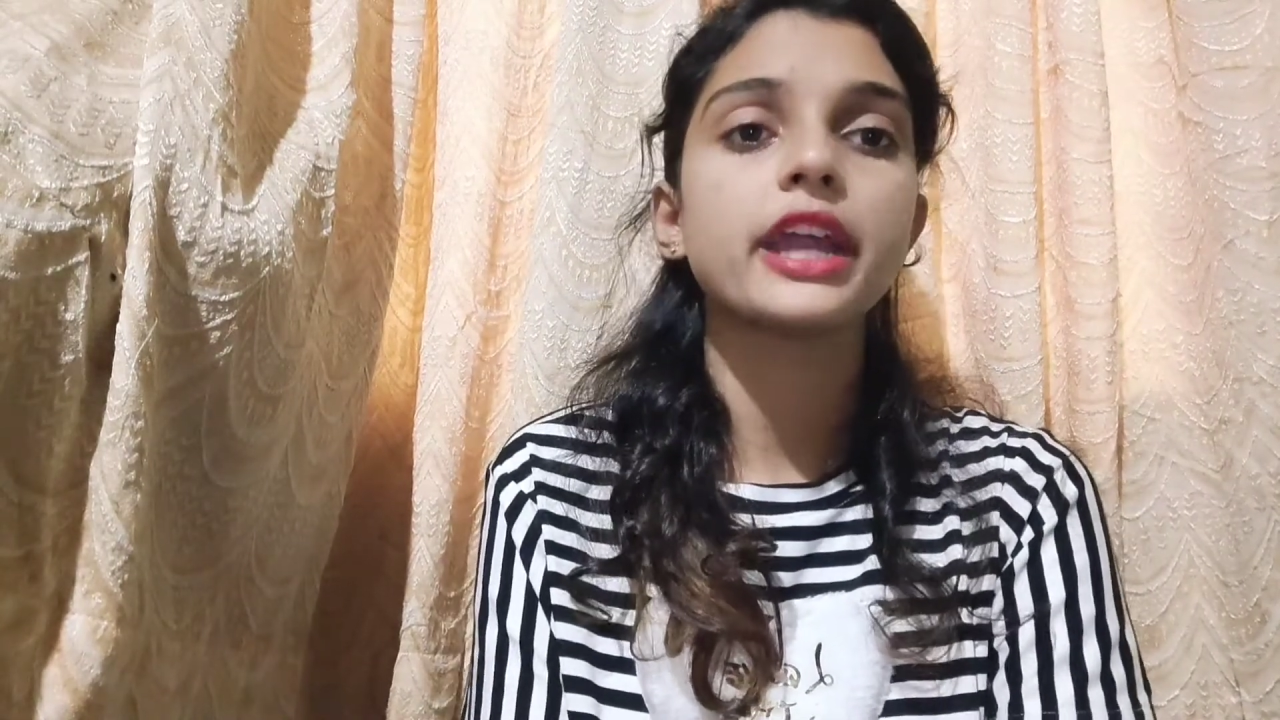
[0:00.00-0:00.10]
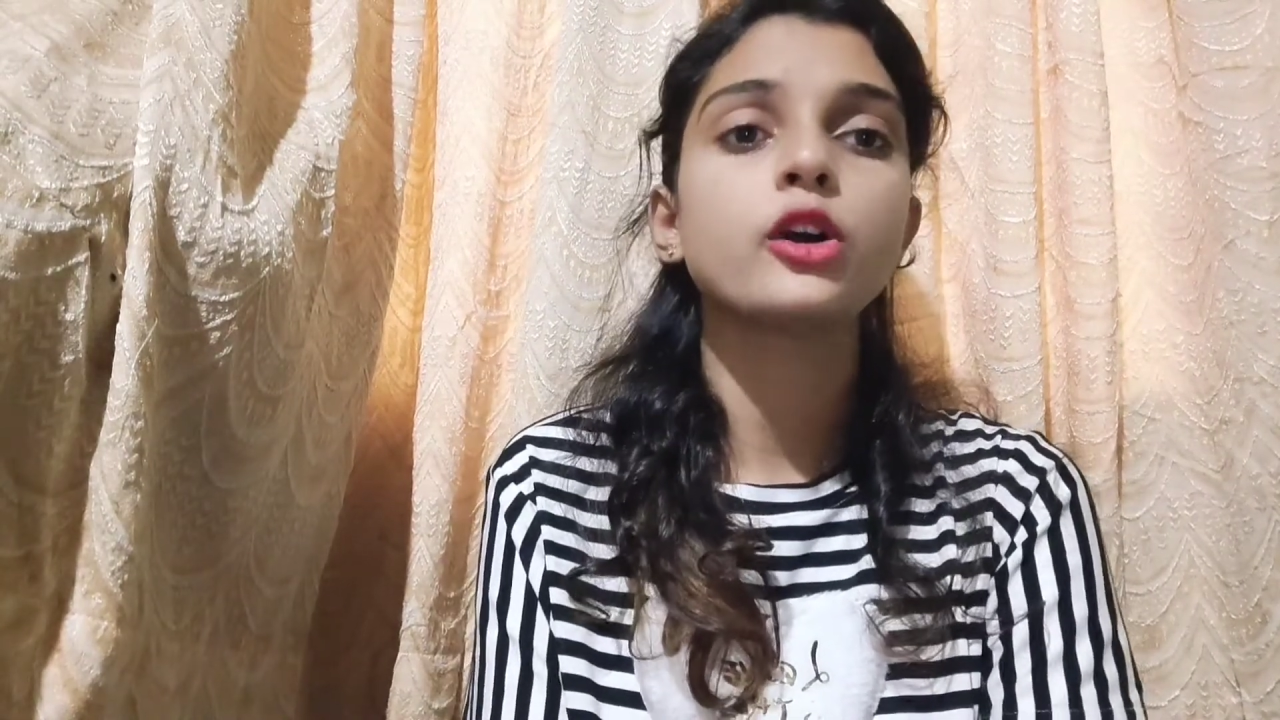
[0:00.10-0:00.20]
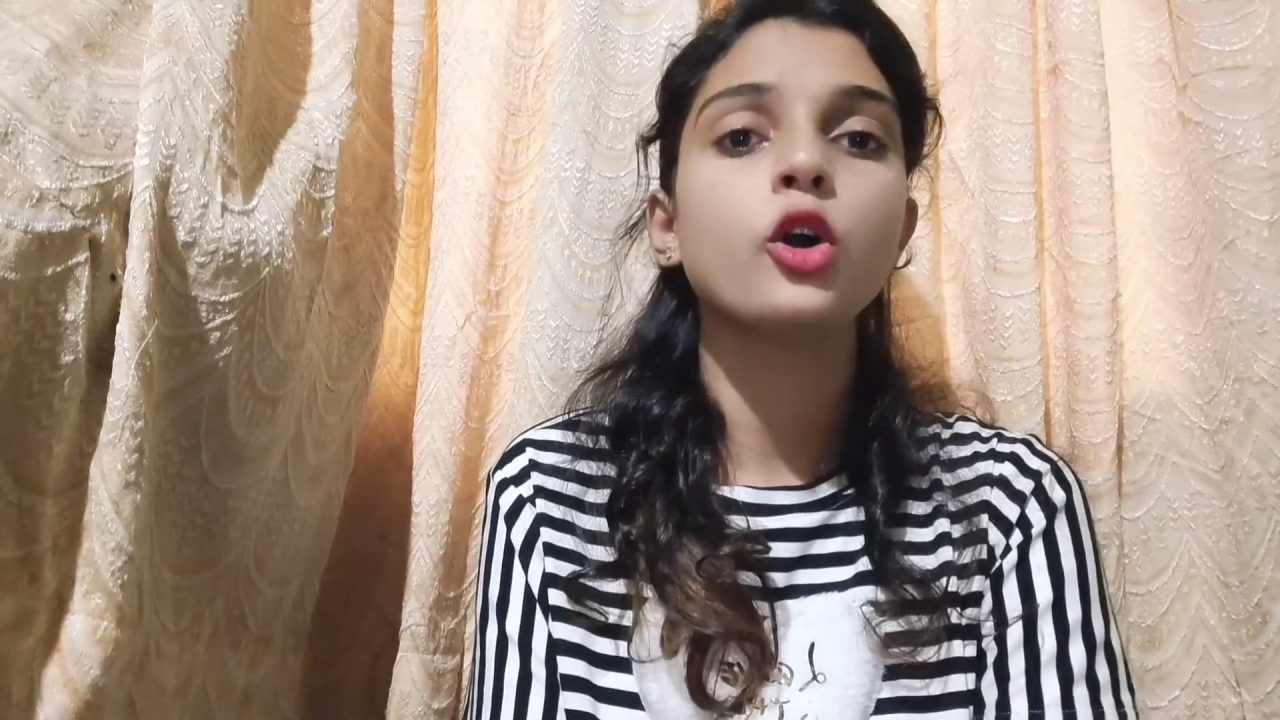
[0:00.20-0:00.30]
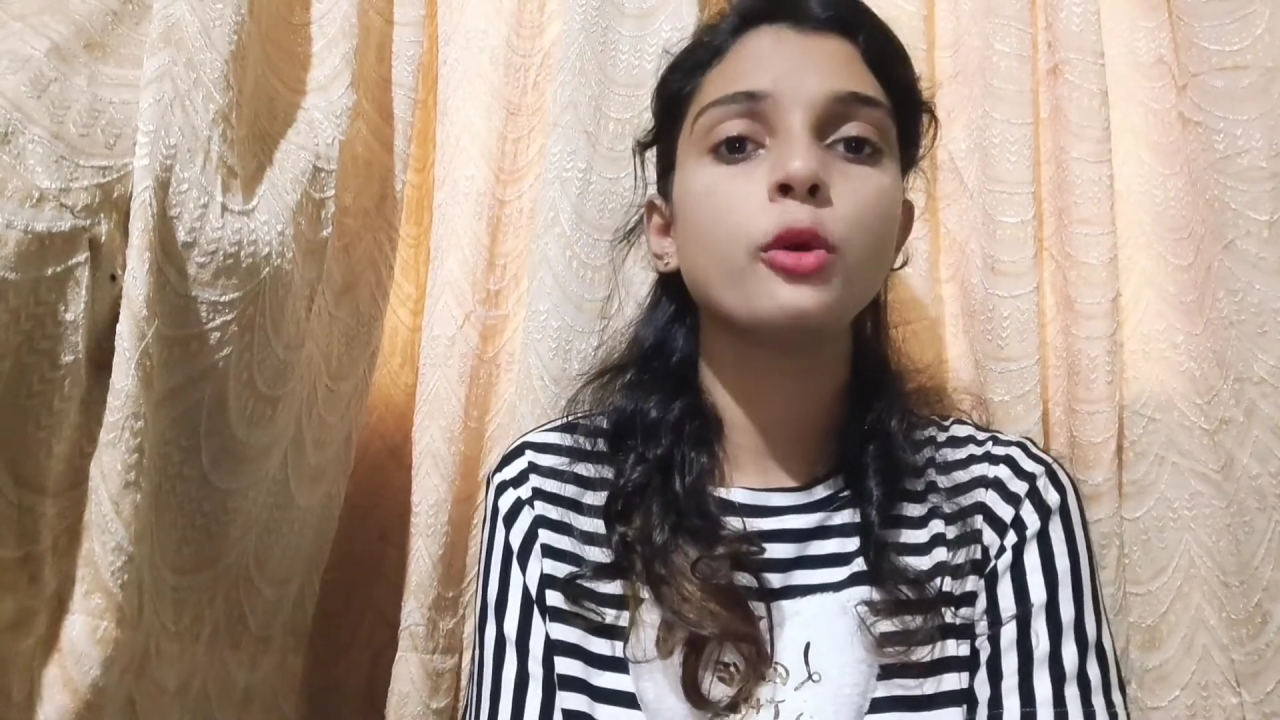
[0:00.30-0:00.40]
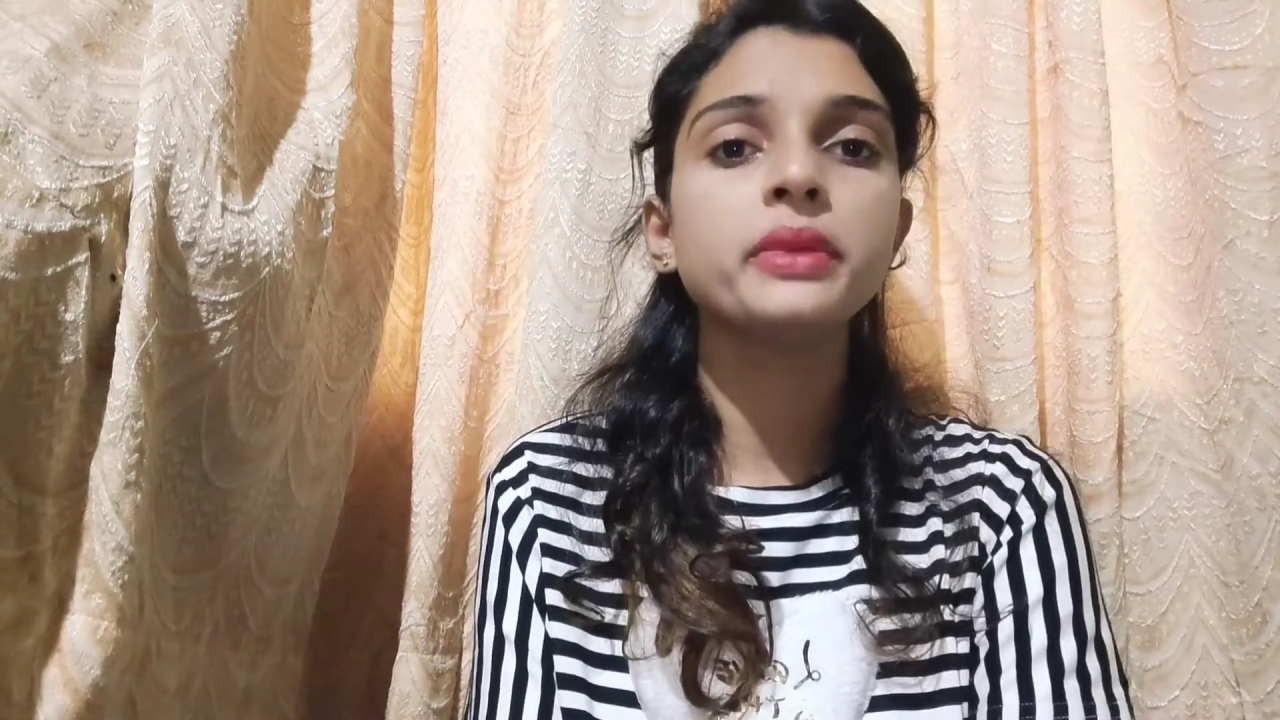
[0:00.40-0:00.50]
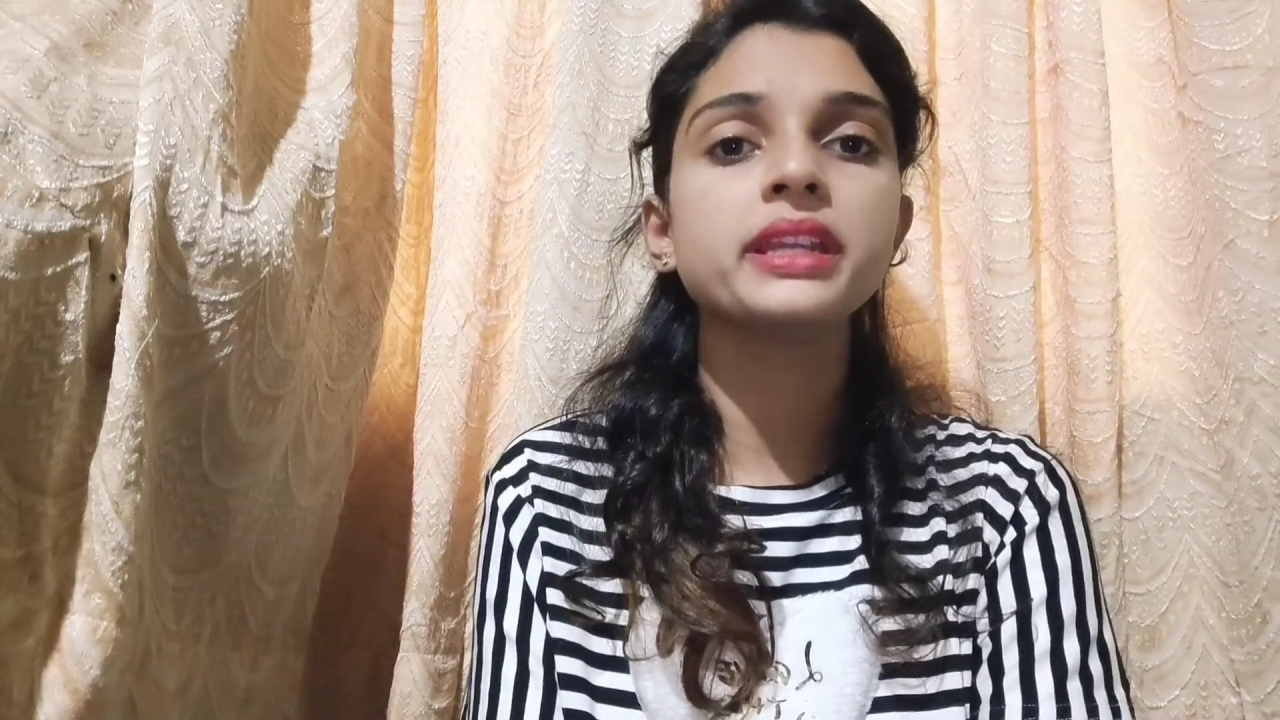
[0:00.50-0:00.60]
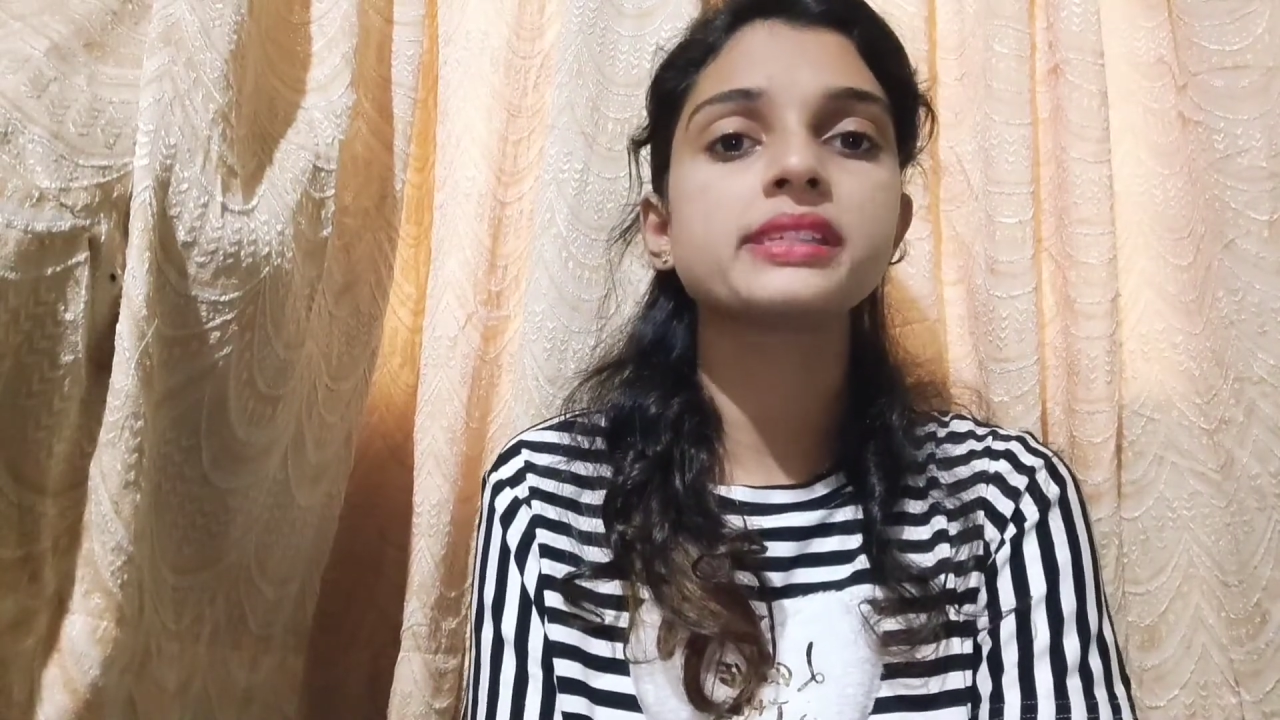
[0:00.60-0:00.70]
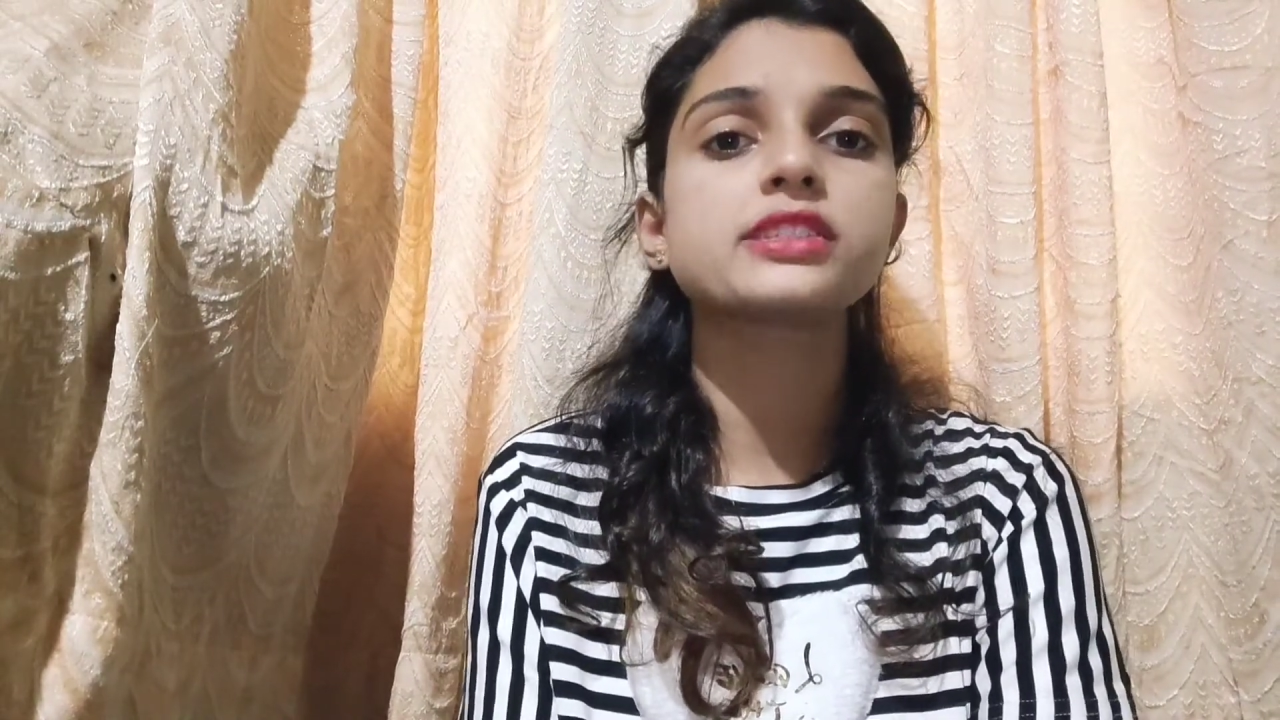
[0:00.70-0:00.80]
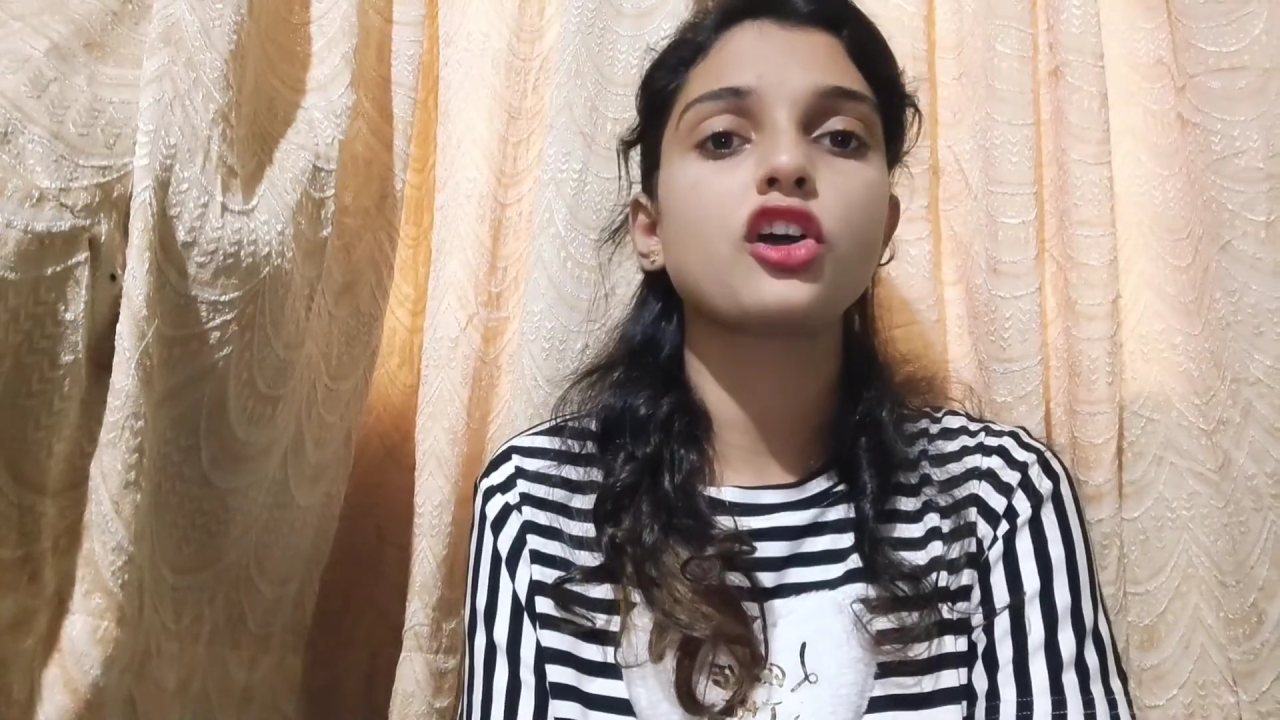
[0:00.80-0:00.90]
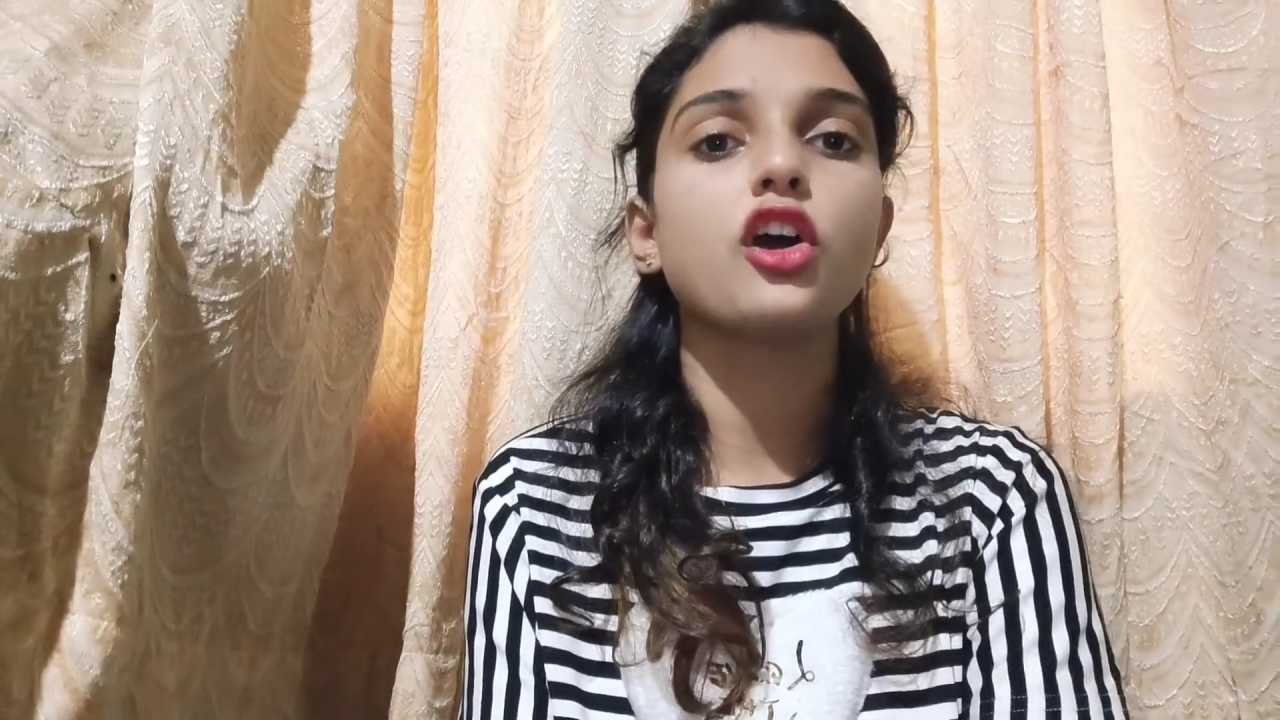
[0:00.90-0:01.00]
and Home
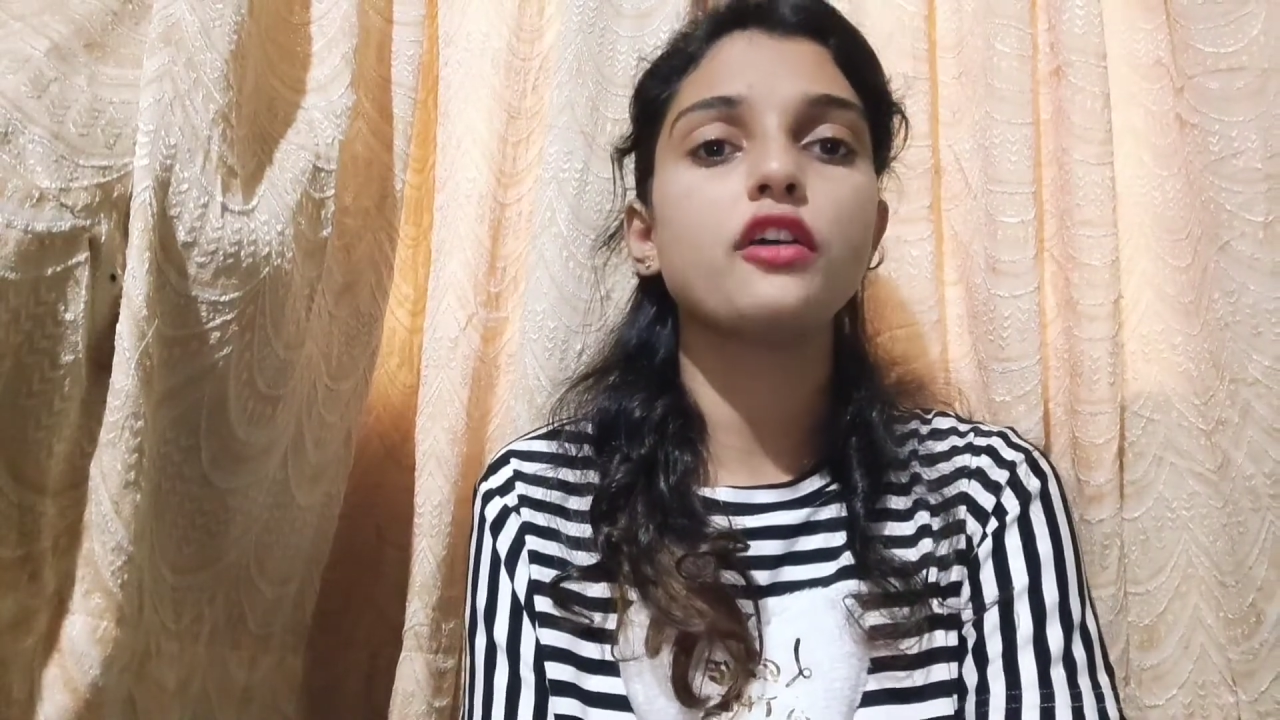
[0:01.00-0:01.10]
Minister